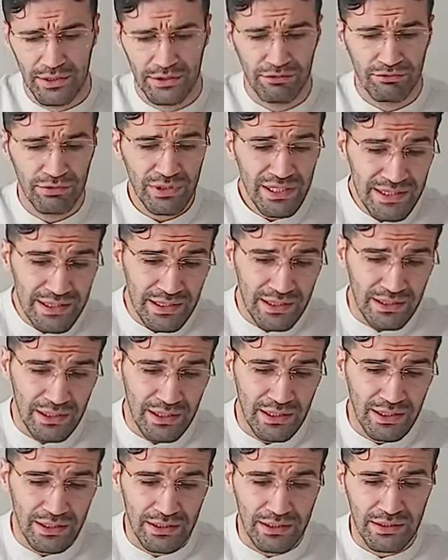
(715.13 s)
the reason
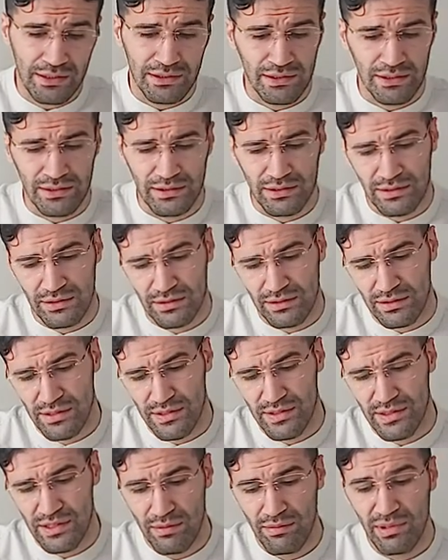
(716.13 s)
this
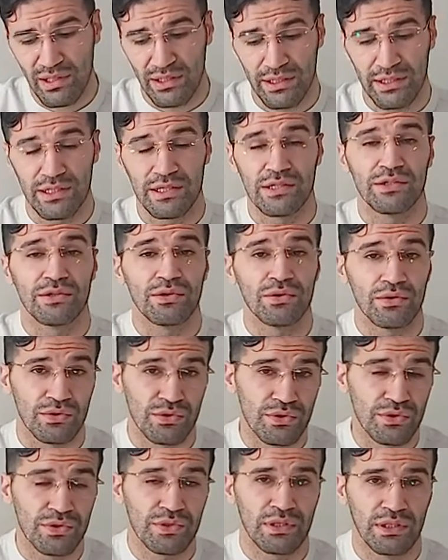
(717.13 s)
simile is
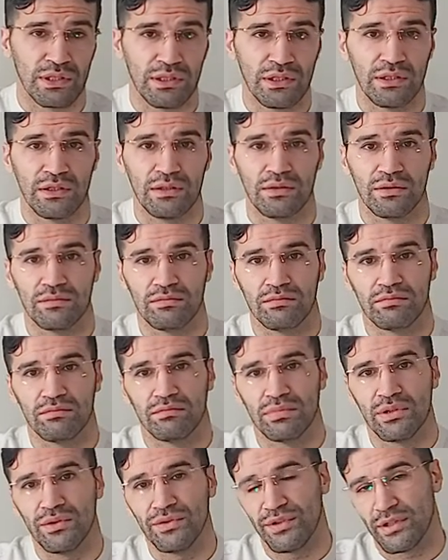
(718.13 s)
used
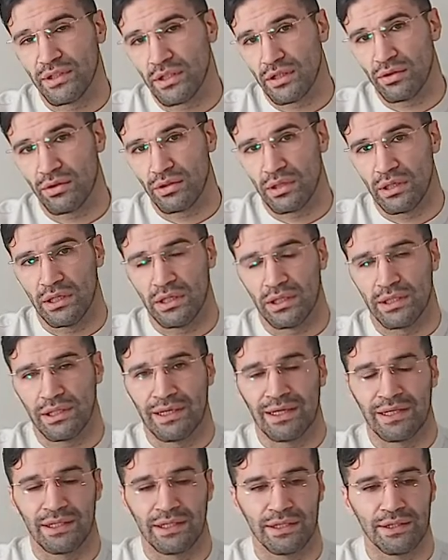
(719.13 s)
both in Quran
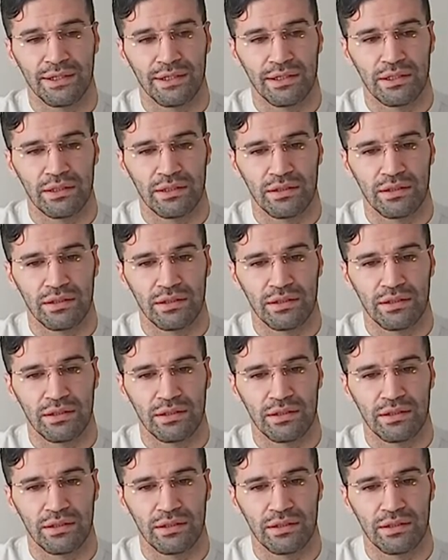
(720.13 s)
and in